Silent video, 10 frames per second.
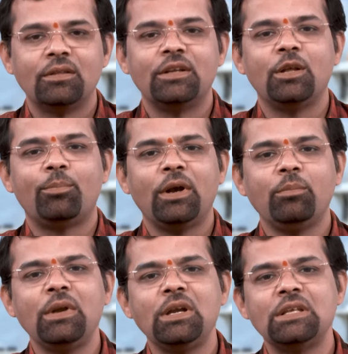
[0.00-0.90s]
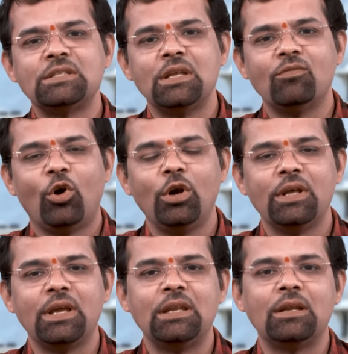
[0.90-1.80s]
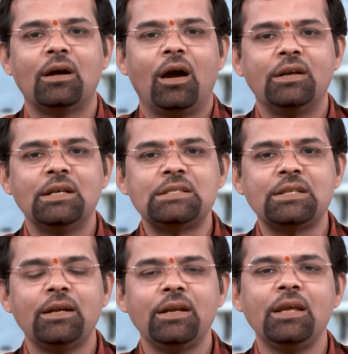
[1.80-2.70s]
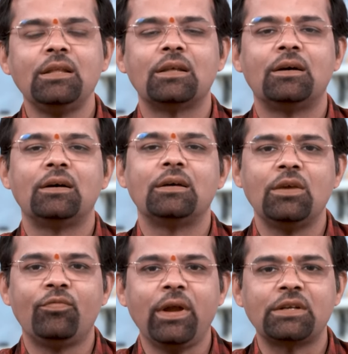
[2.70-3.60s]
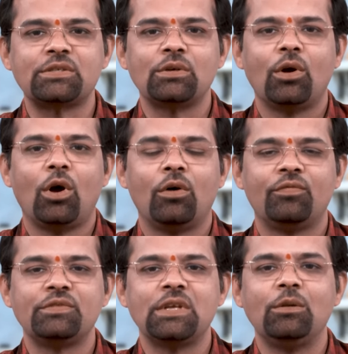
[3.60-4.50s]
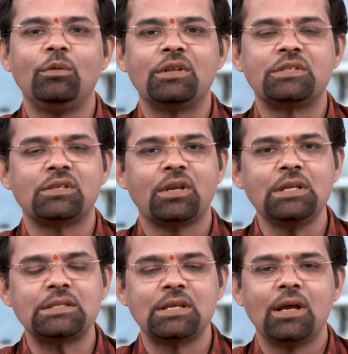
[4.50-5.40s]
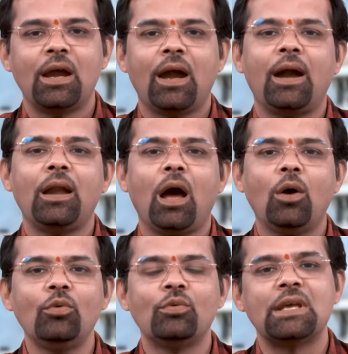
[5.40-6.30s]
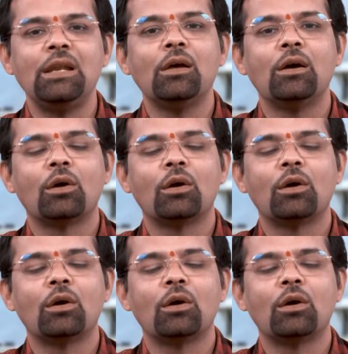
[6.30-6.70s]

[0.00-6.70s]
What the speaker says: The department is involved in understanding the effects of cellular stress and how cell